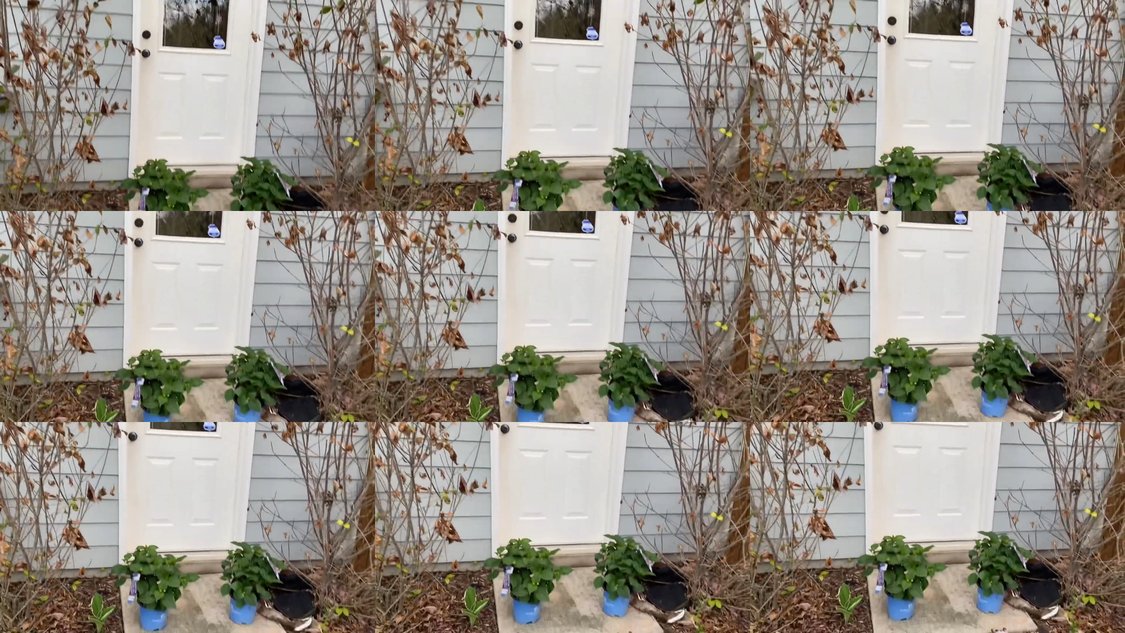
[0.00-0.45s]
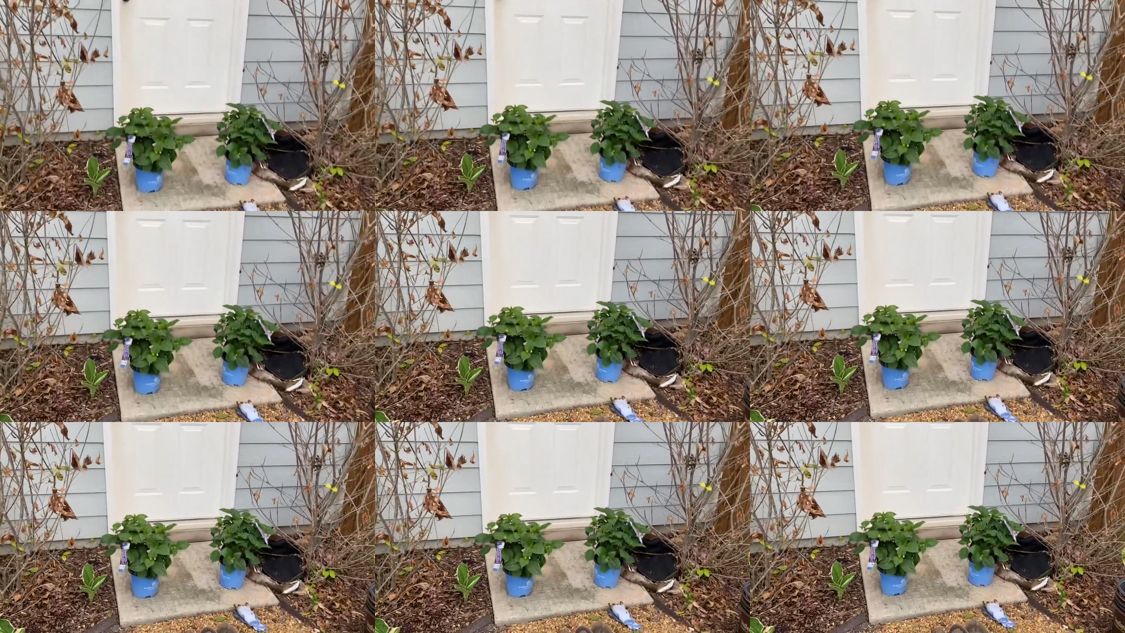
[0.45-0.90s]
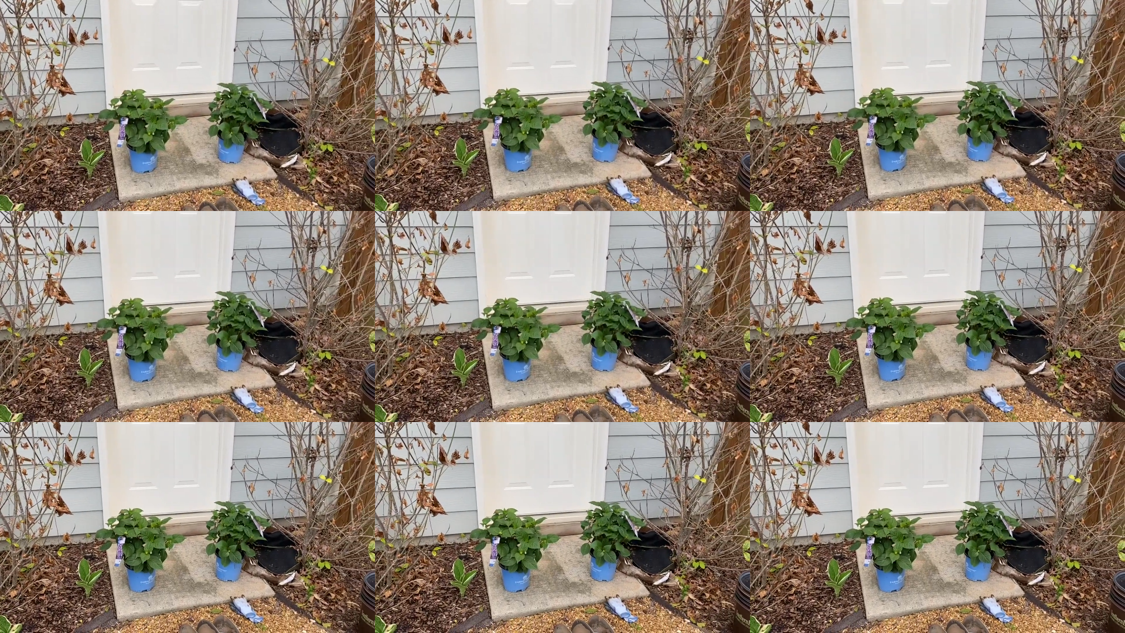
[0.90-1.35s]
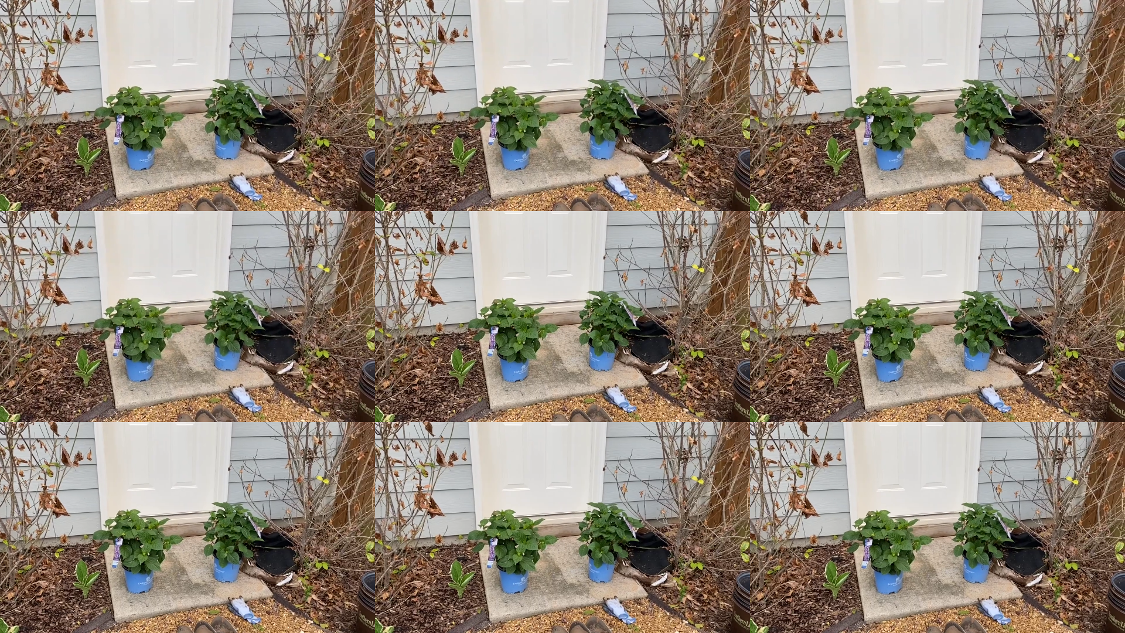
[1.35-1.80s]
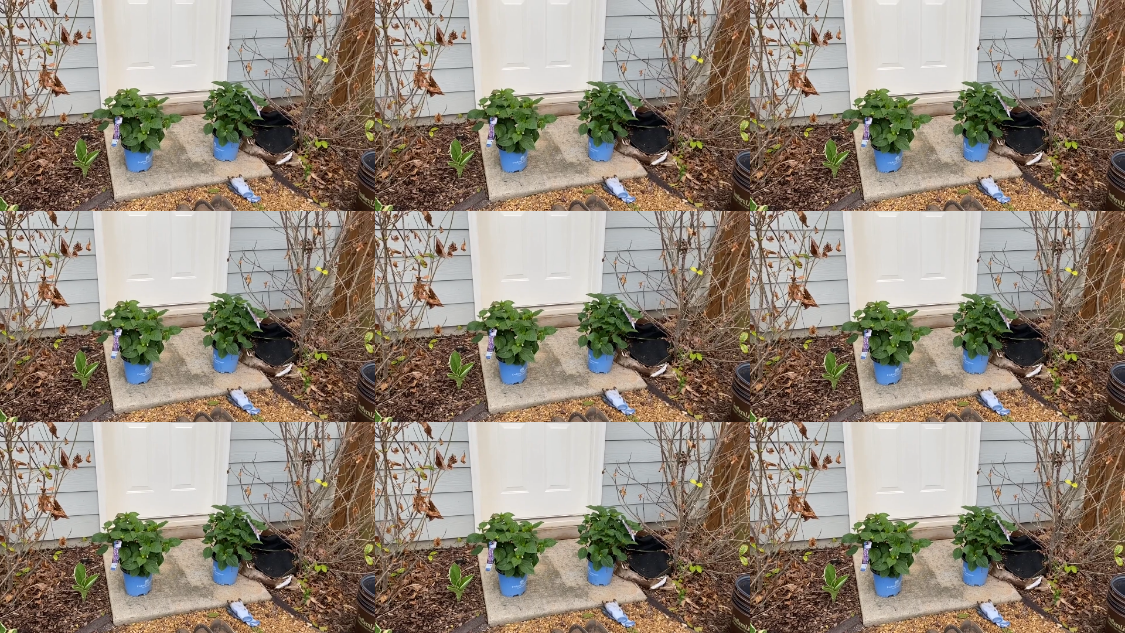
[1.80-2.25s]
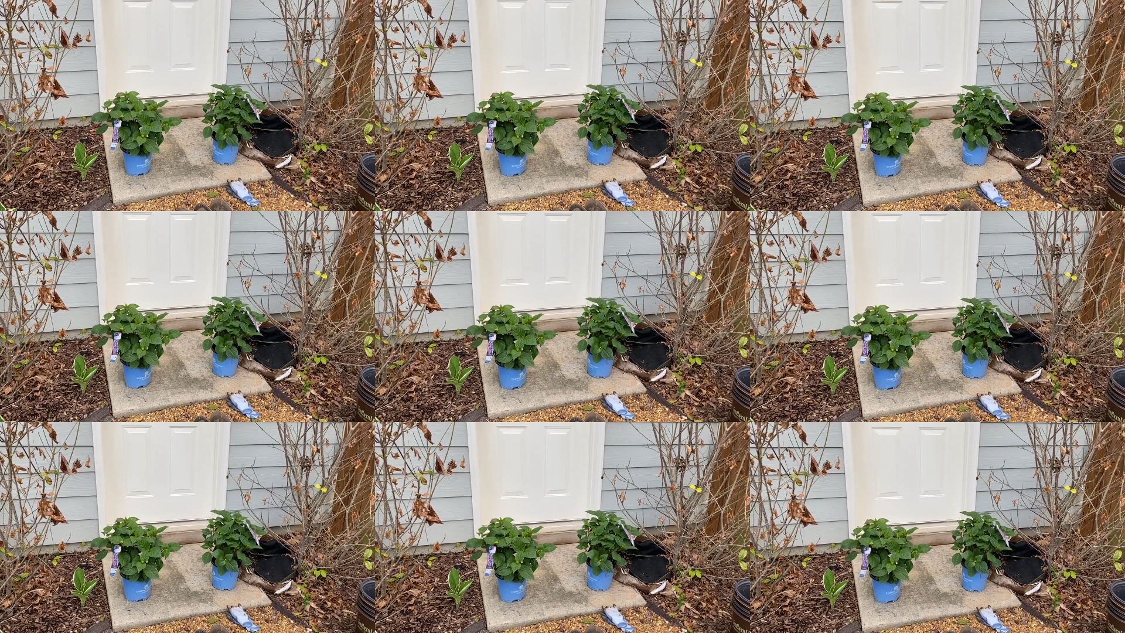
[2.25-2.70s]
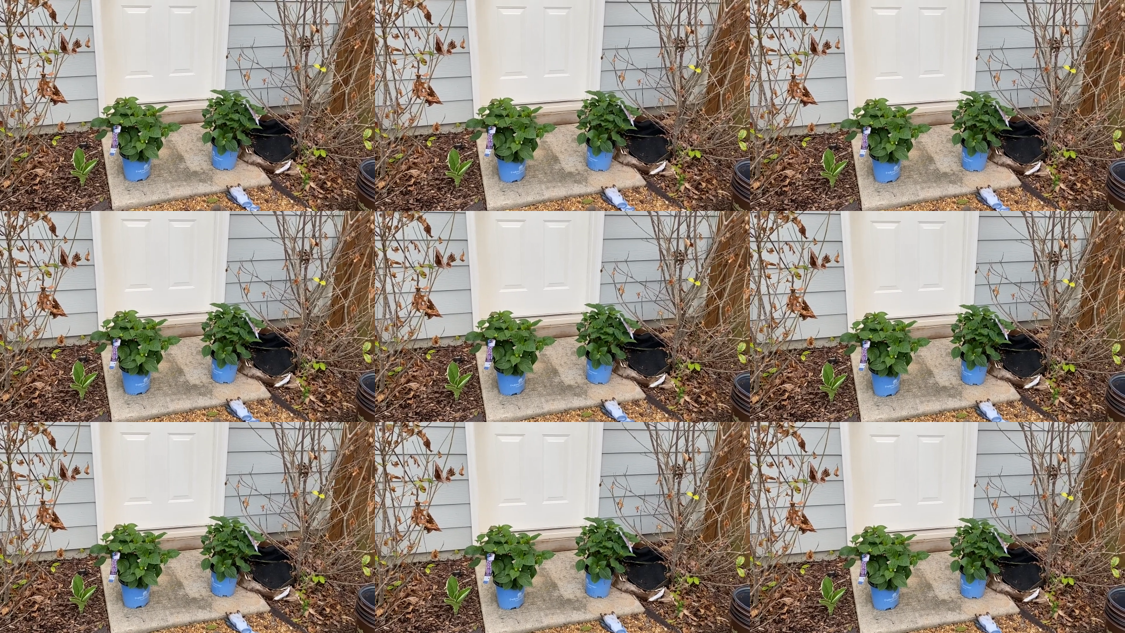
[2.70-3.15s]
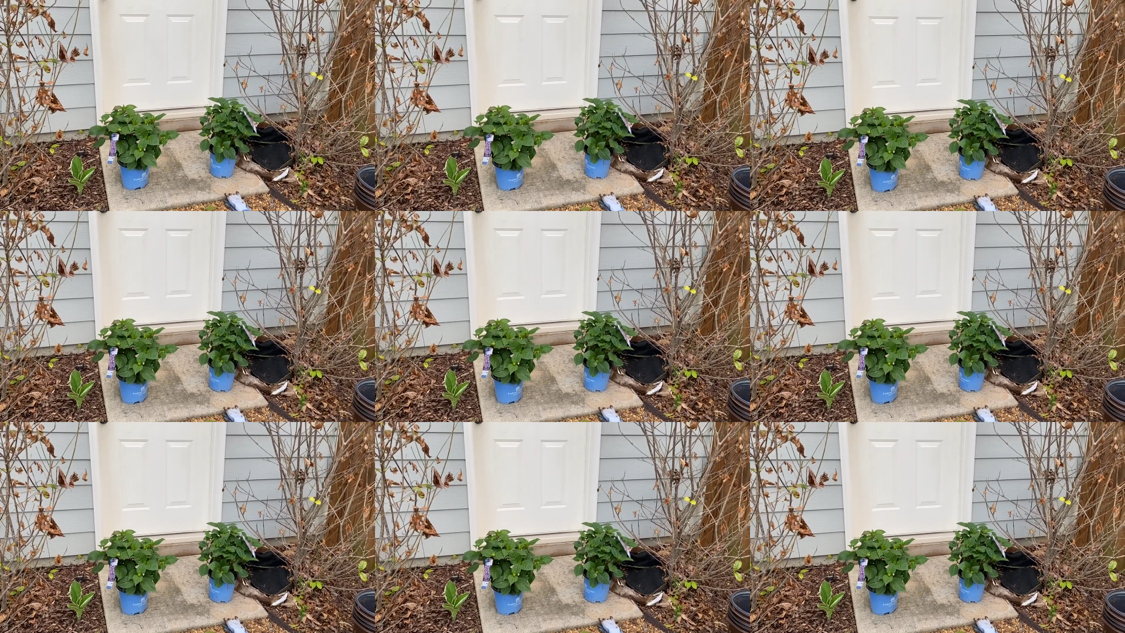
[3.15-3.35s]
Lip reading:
Nobody's mouth can be seen.